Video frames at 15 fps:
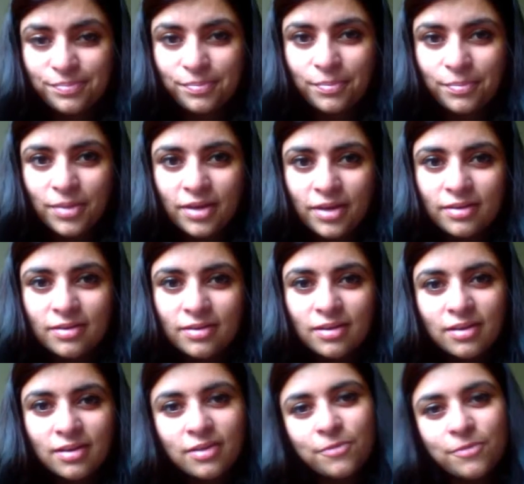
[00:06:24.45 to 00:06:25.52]
But
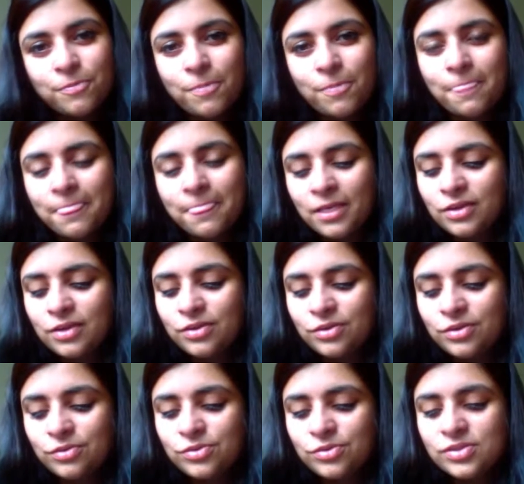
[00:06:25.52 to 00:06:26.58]

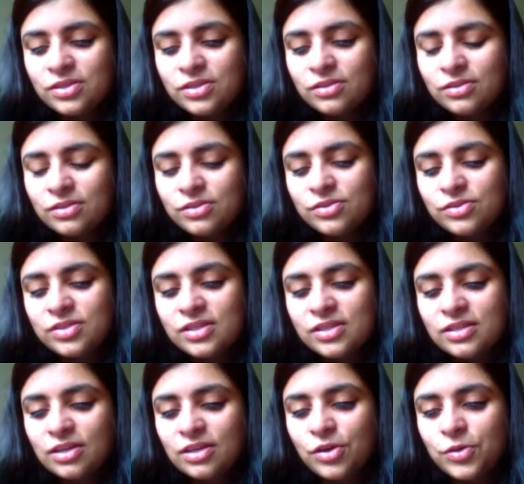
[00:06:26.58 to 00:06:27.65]
you
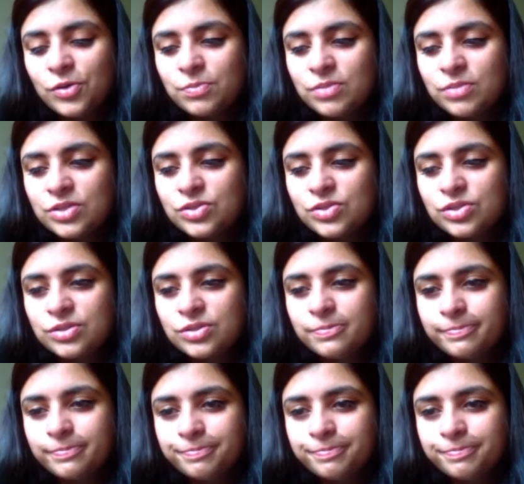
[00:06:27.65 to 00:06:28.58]
see a good mixture.